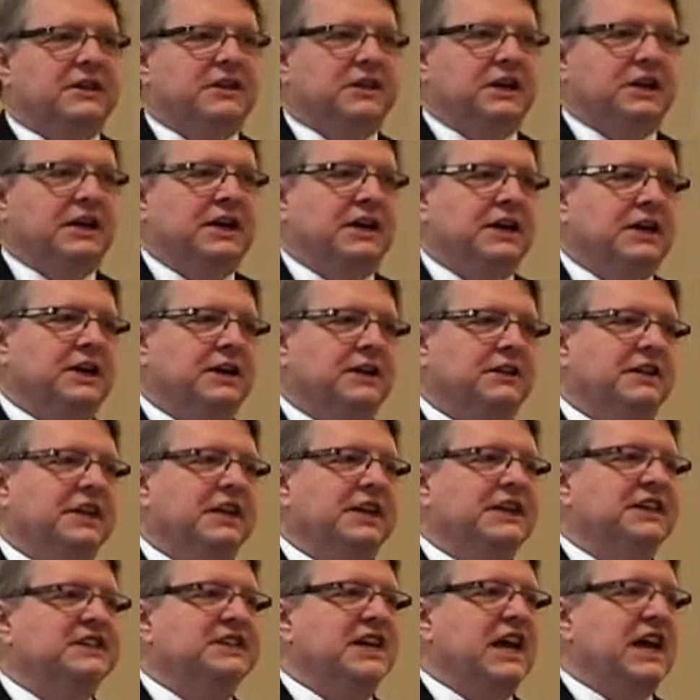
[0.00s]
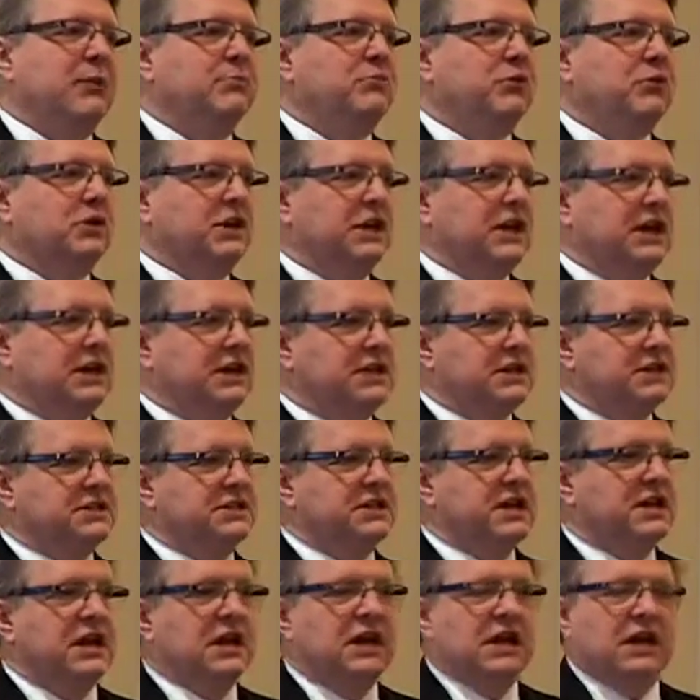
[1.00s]
the example
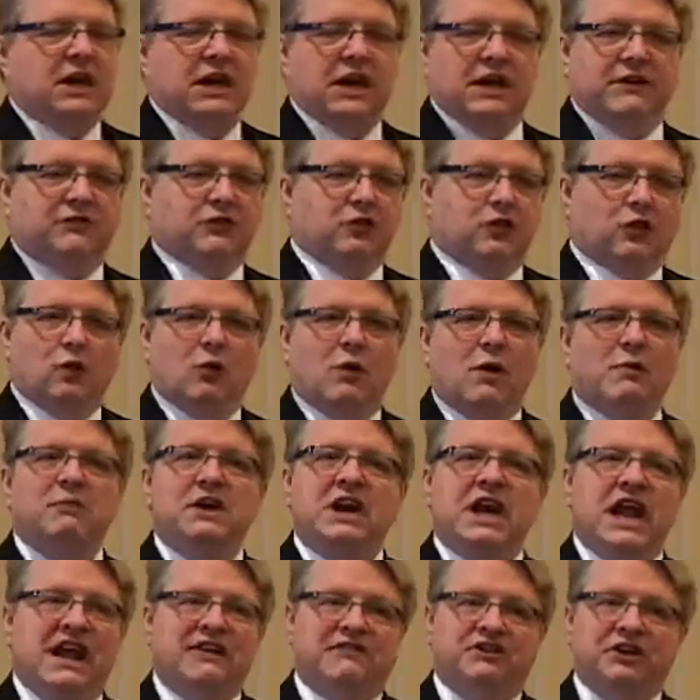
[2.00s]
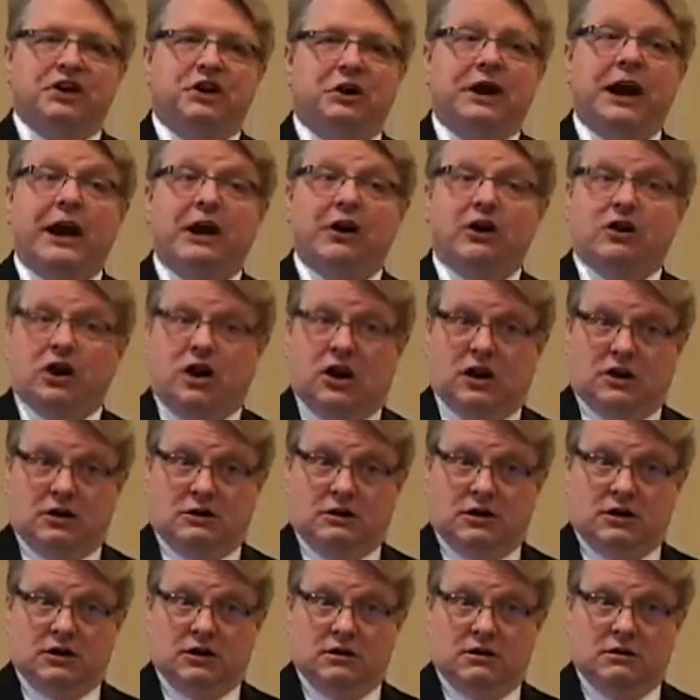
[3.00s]
is if you're a woman having your hair
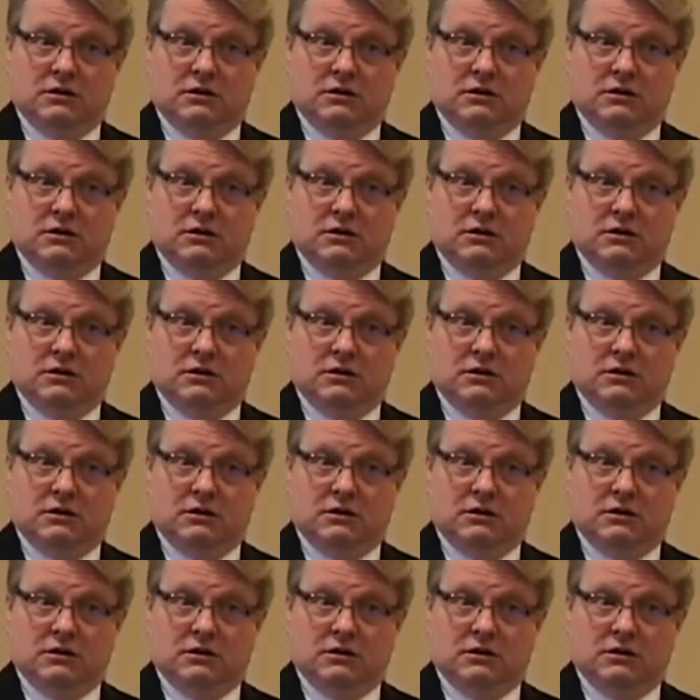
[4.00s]
colored